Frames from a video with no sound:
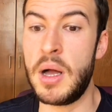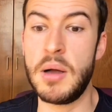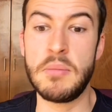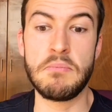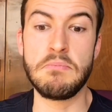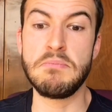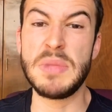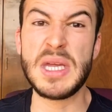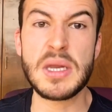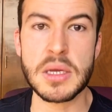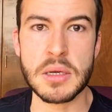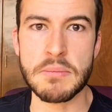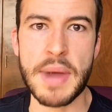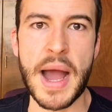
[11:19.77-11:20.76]

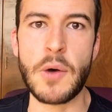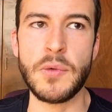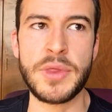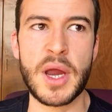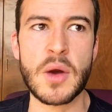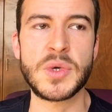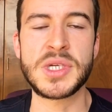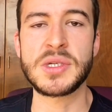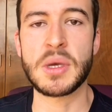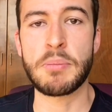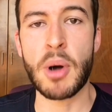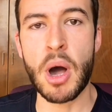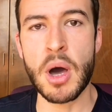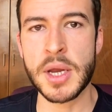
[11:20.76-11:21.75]
medium out there, which is a
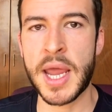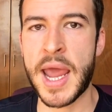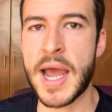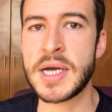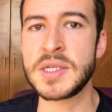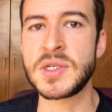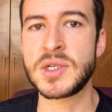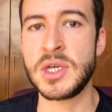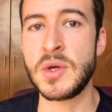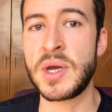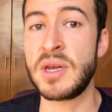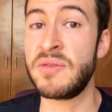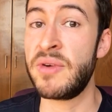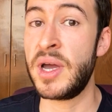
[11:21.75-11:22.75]
podcast. You
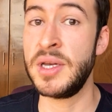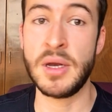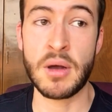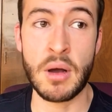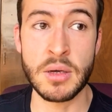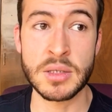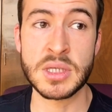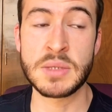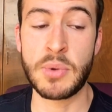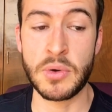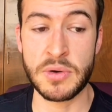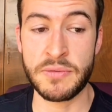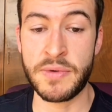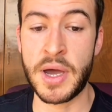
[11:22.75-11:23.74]
can find it on
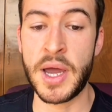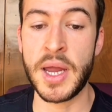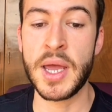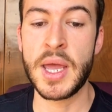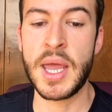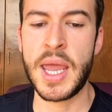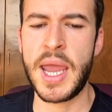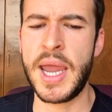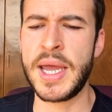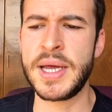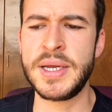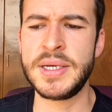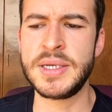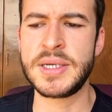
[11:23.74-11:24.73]
Spotify
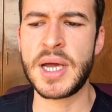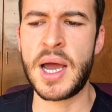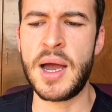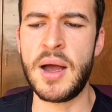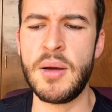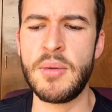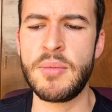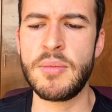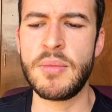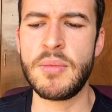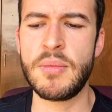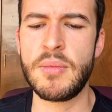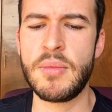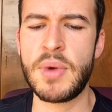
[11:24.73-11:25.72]
and I
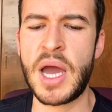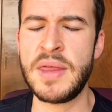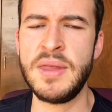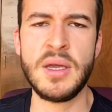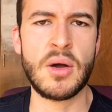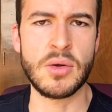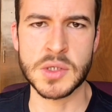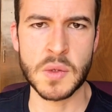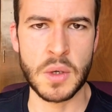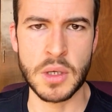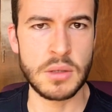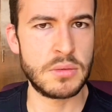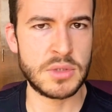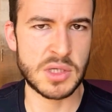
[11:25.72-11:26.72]
think also
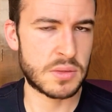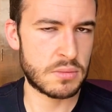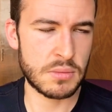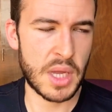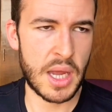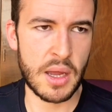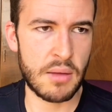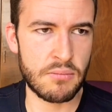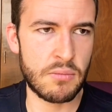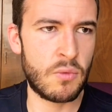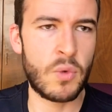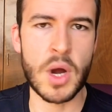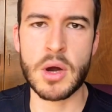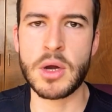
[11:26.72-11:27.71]
on just
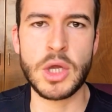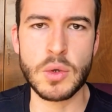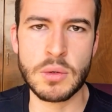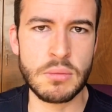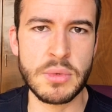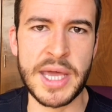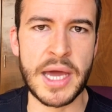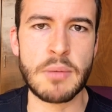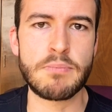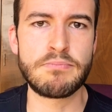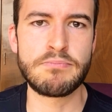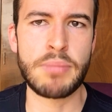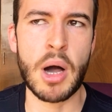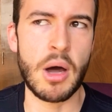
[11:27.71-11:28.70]
where you get
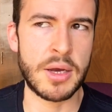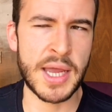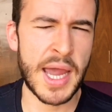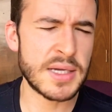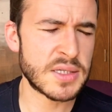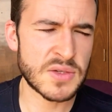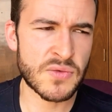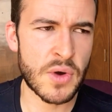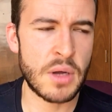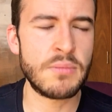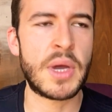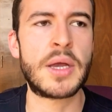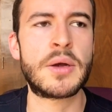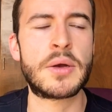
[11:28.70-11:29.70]
podcasts
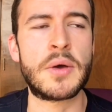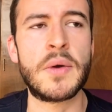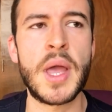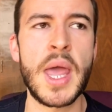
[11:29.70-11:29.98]
from. I don't know.